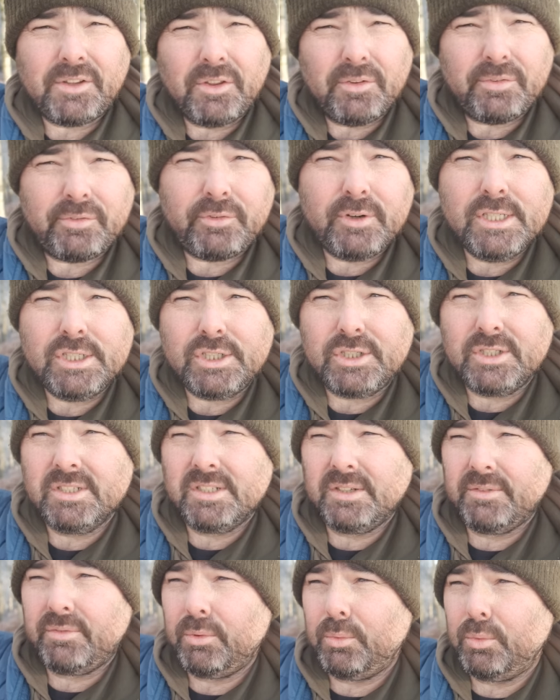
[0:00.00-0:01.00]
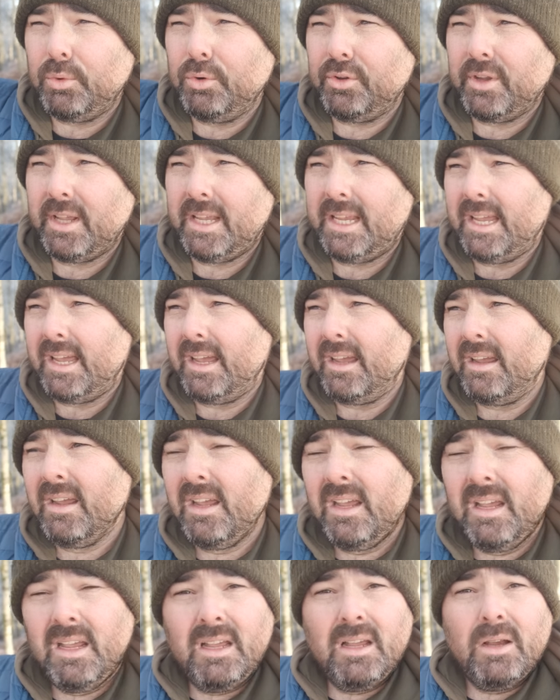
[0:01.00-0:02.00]
to the fringes of the wood here,
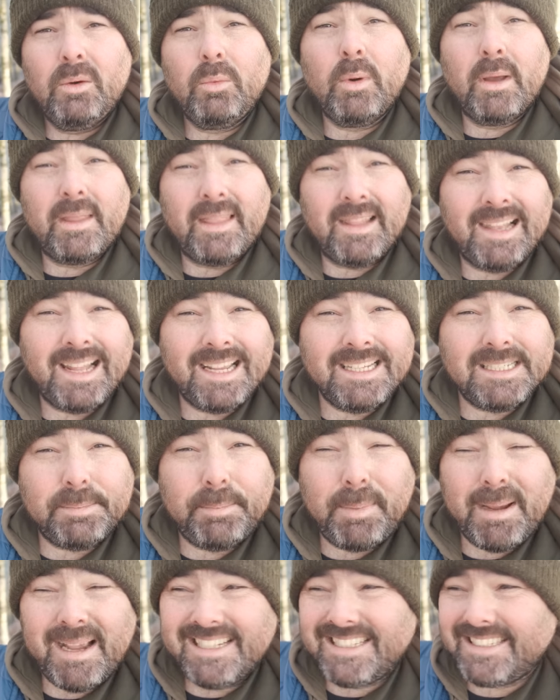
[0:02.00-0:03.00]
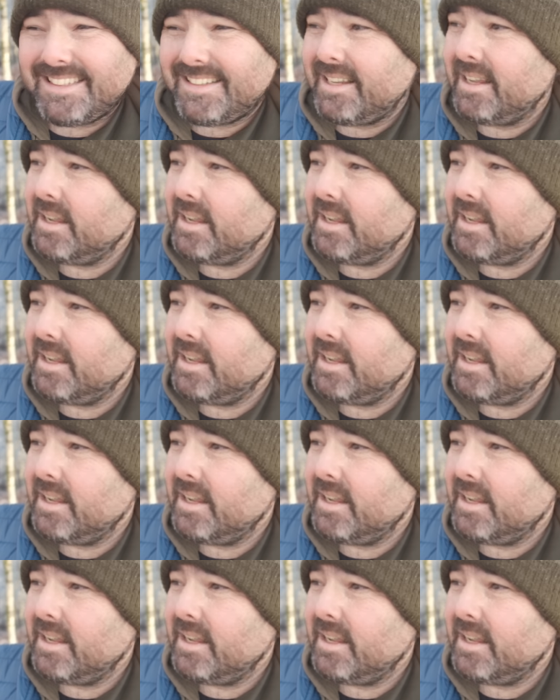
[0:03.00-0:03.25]
where the light's best.